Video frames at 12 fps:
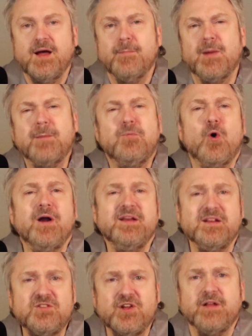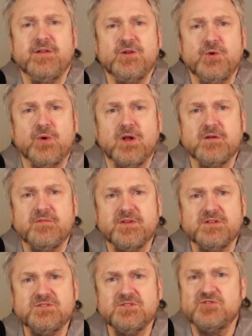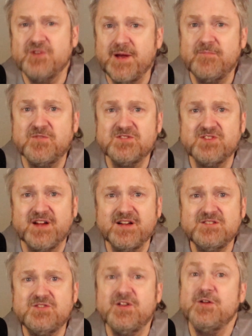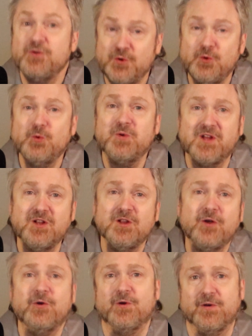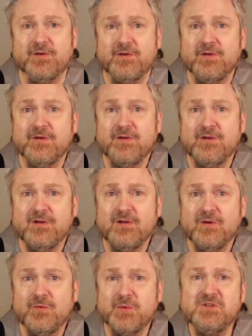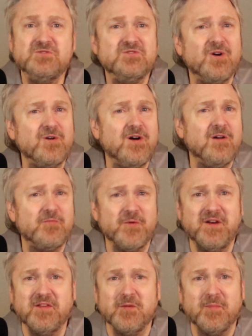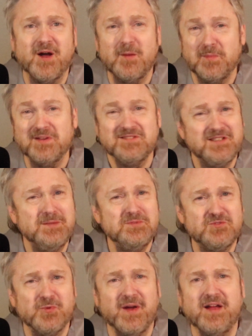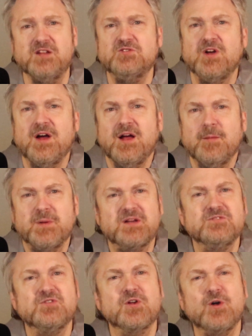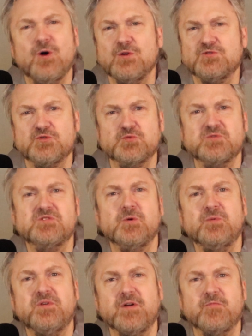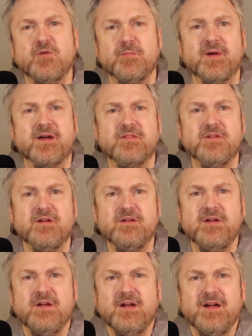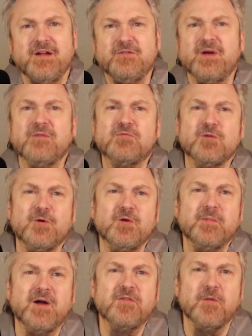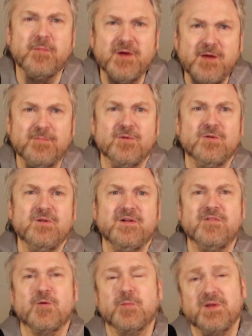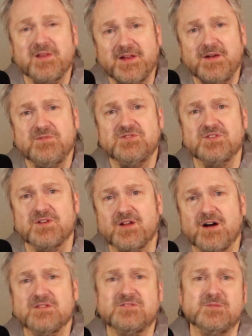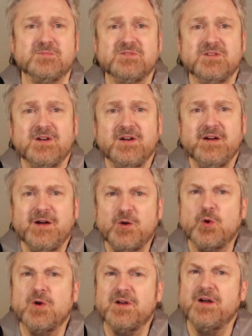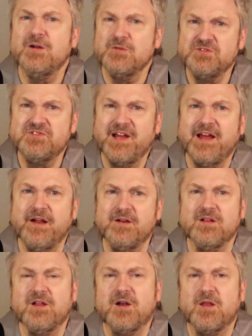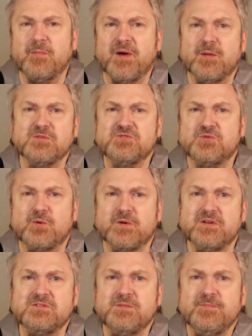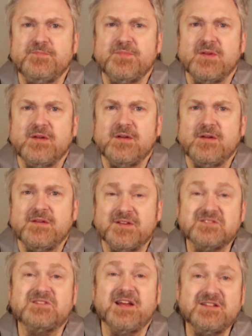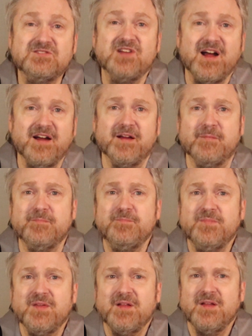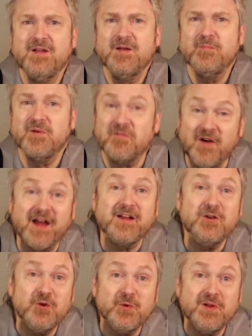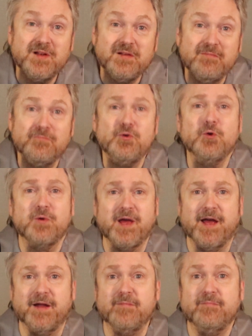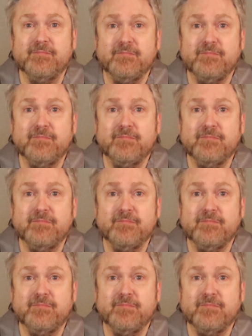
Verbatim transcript: My point in telling you all of this is to emphasize that you can learn. When you start off reading the Bible, it seems strange because the cultures were so different back then, and you have to learn about the people and their beliefs and customs in order to understand a lot of the Bible stories. This takes time, but if I can do it, you can.